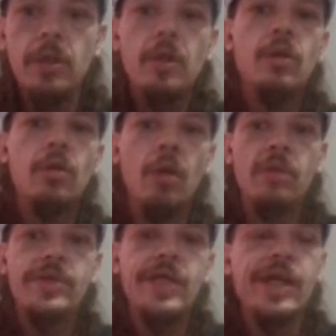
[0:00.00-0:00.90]
You know what I'm
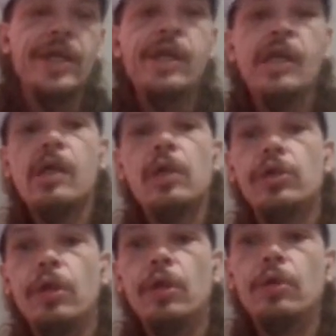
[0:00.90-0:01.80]
saying?
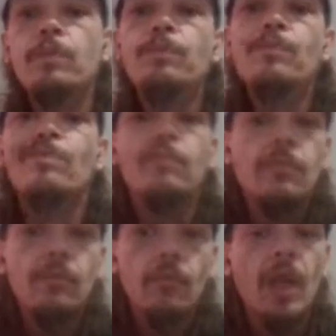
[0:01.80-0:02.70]
So
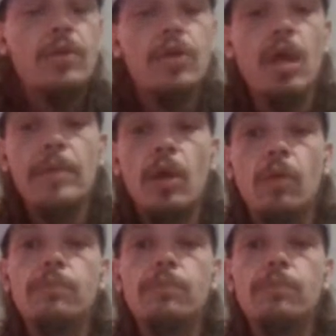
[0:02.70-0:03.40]
it's gonna be dope,